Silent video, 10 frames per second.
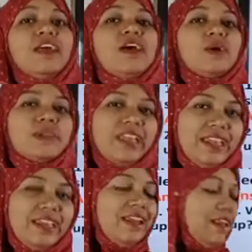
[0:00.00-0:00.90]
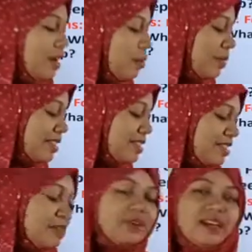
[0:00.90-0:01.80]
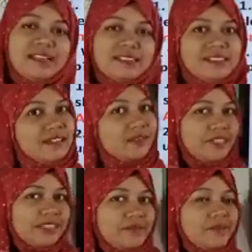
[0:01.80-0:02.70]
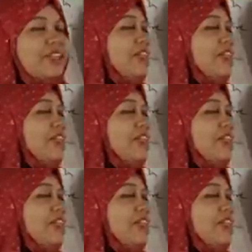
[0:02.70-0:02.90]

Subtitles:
Okay, now match your answer with me.